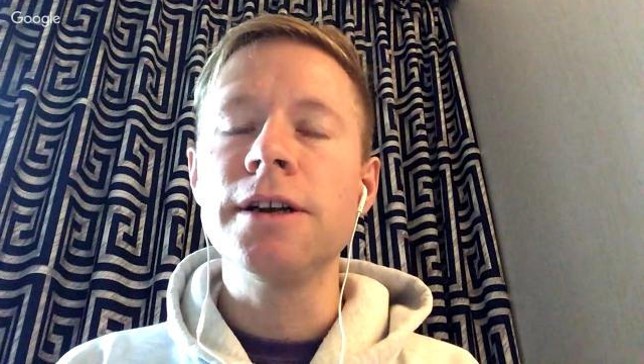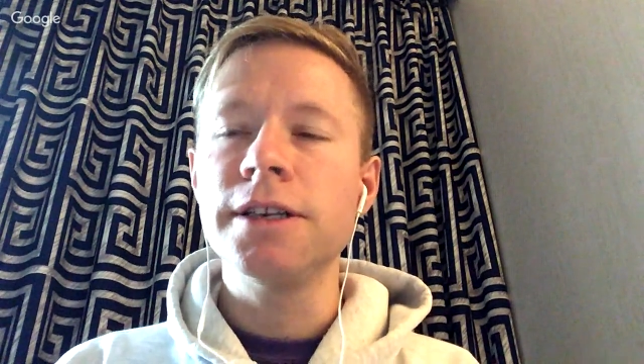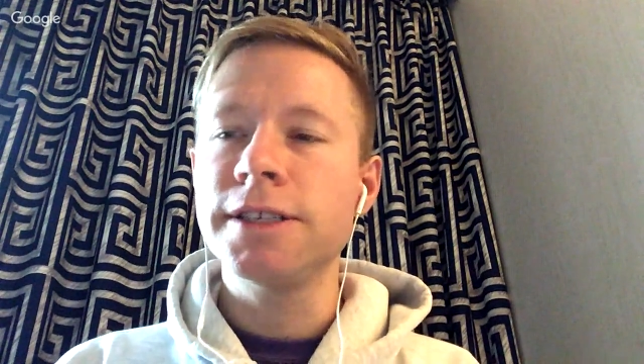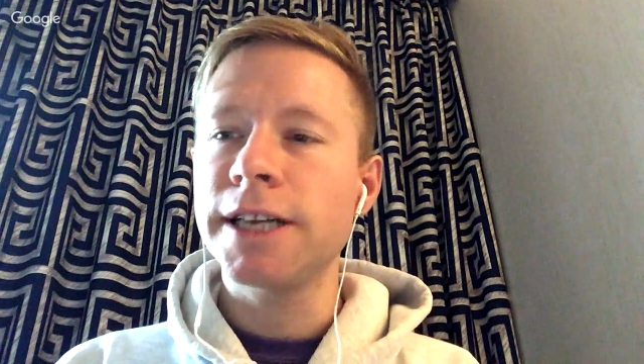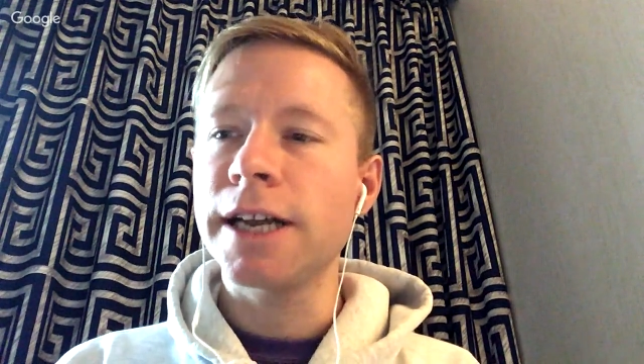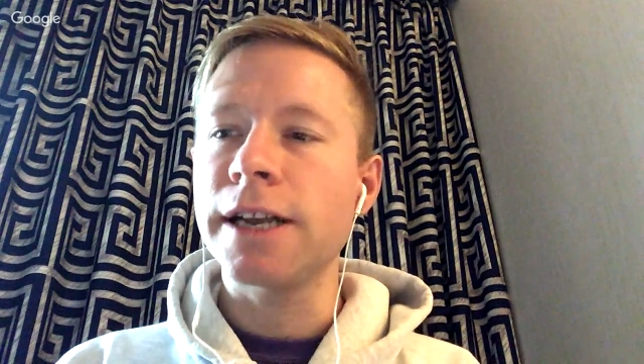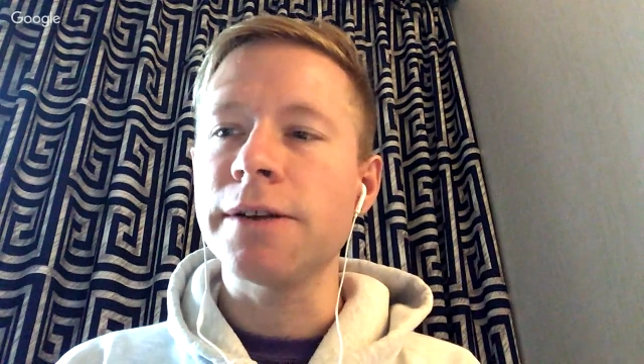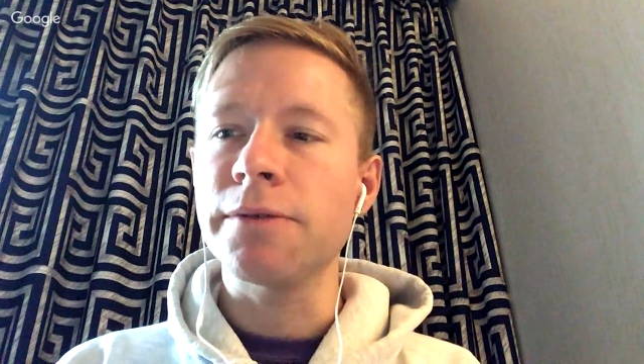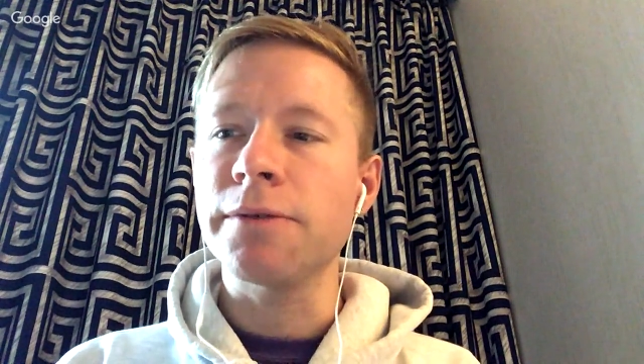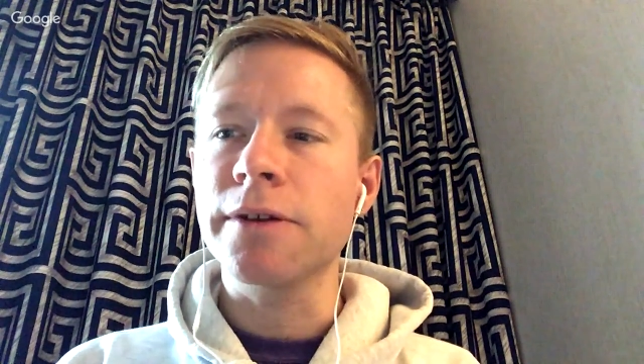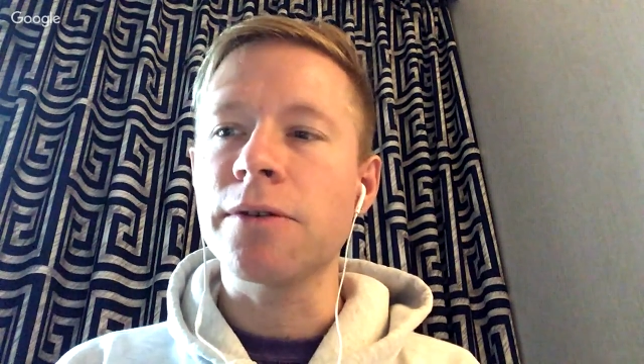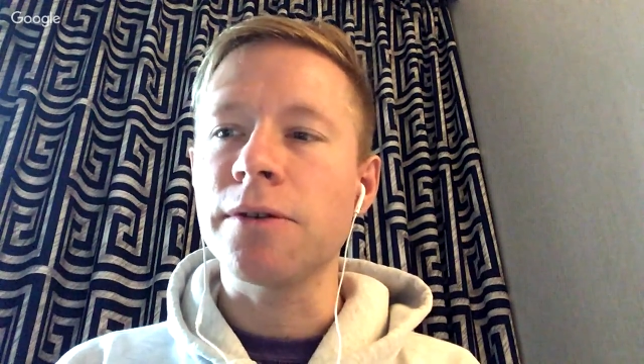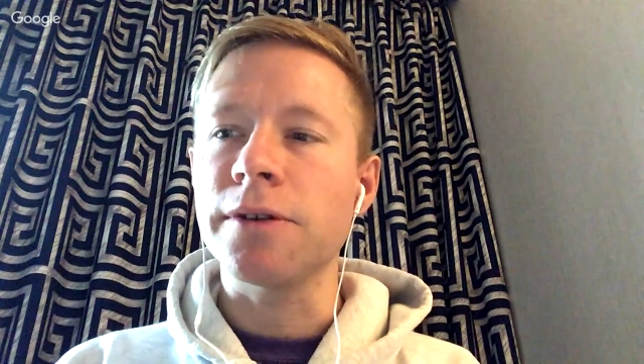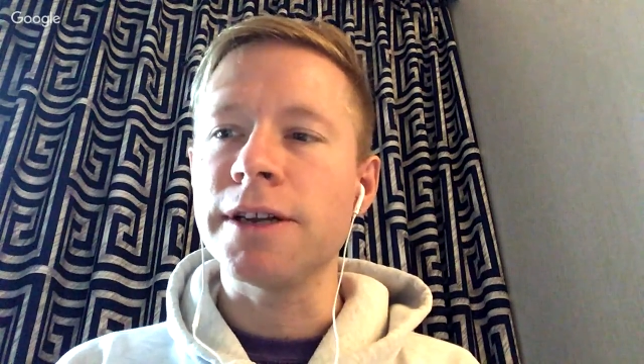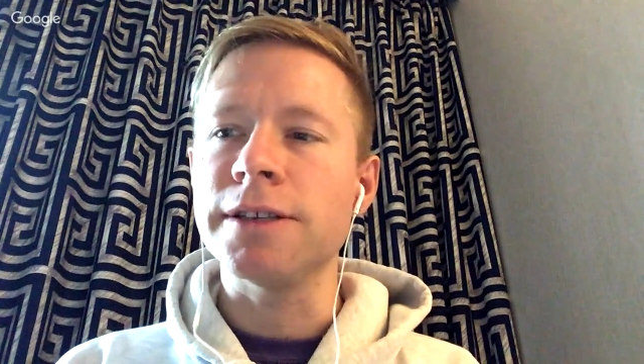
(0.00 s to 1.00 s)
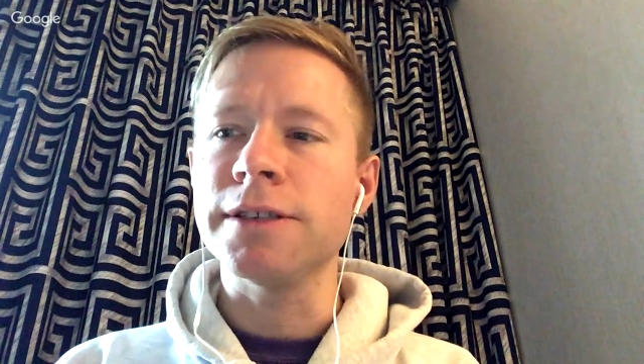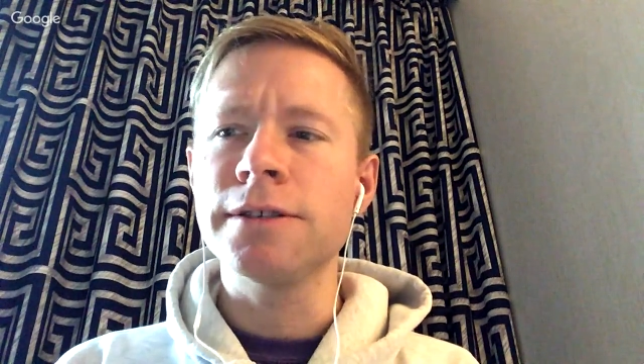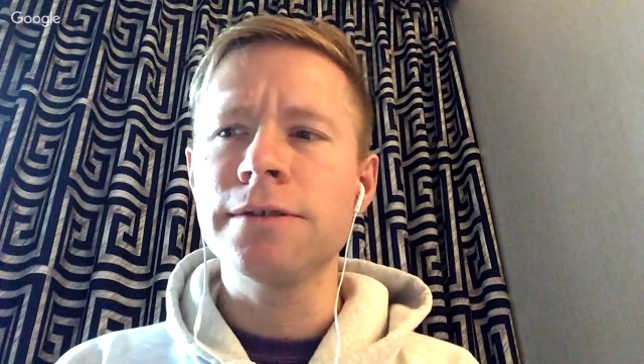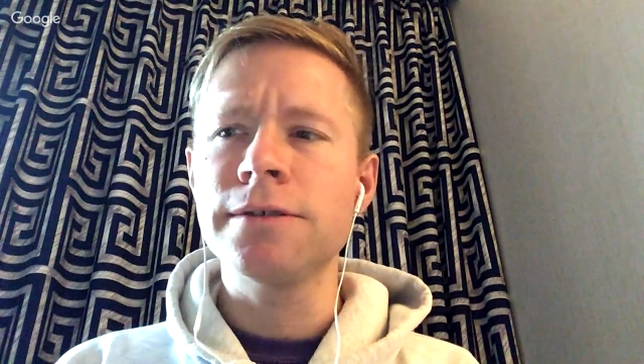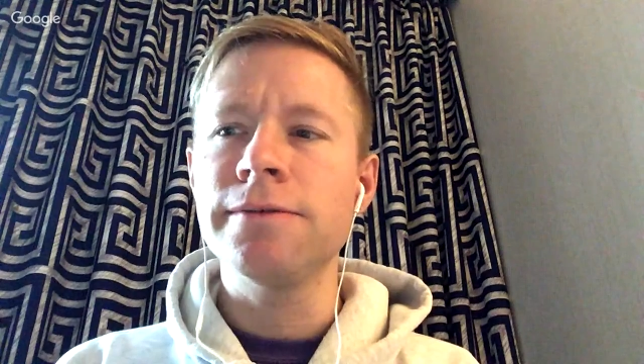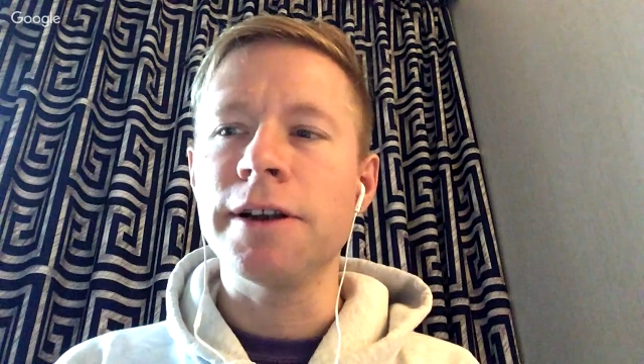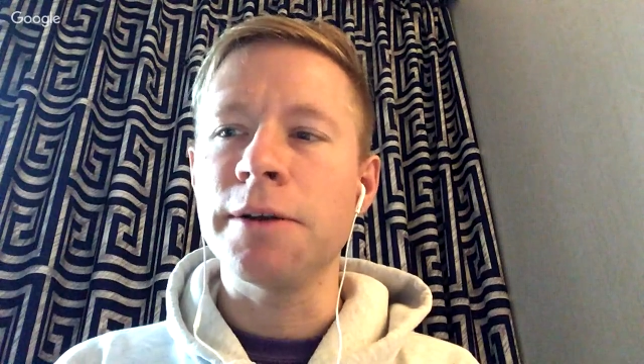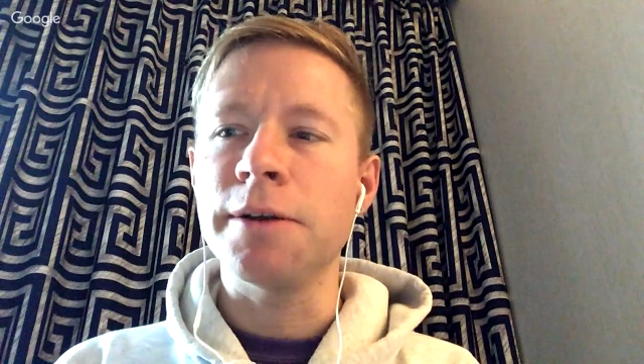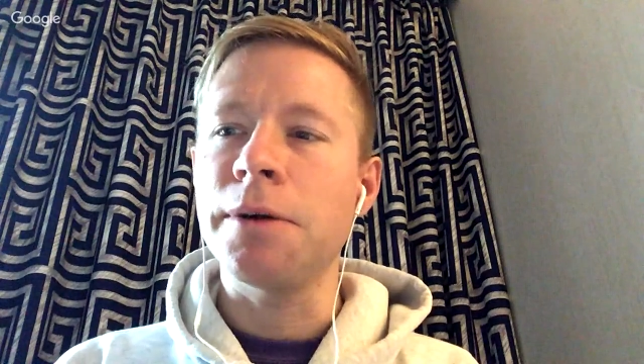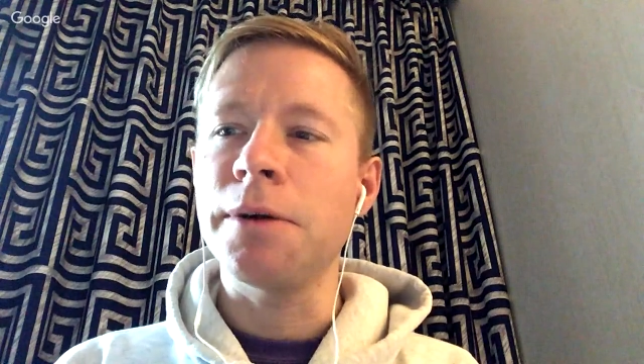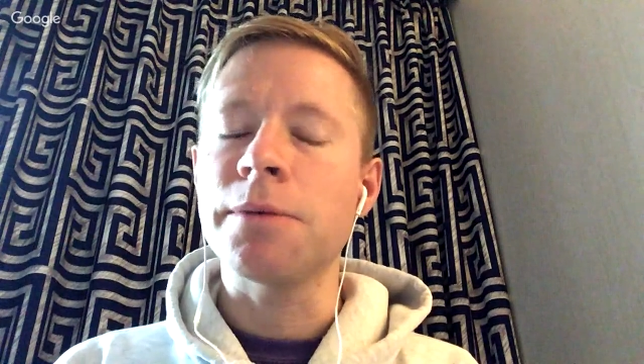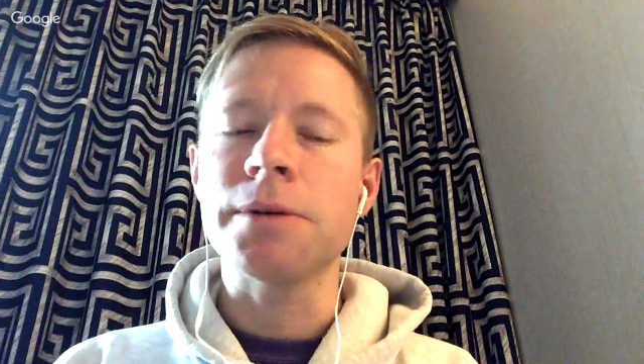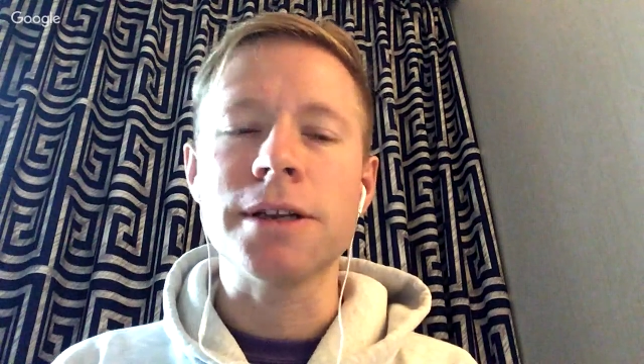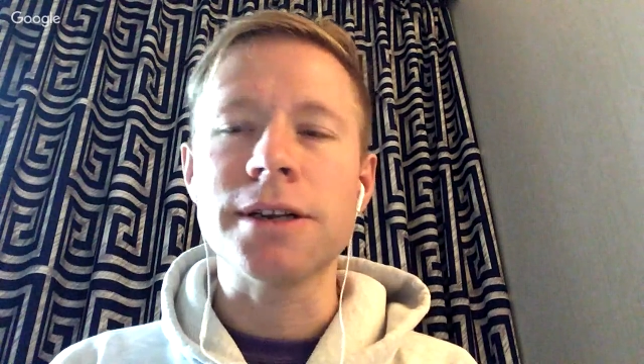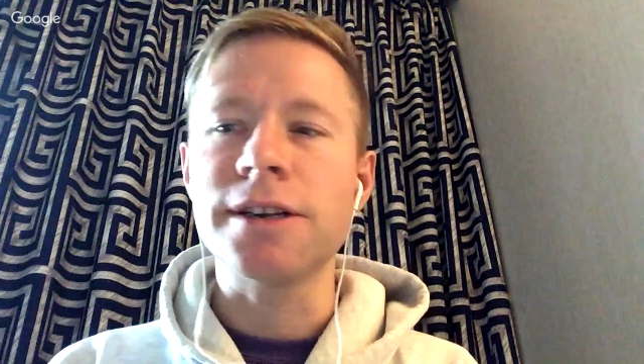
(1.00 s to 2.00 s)
Sadly, rickrolling is very
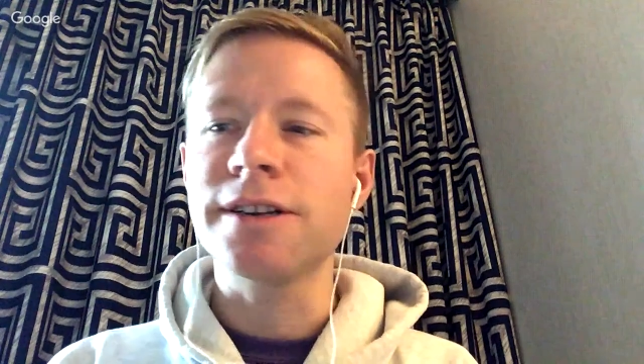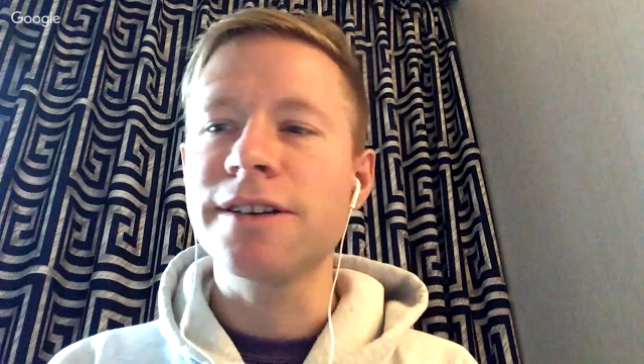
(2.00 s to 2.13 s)
popular.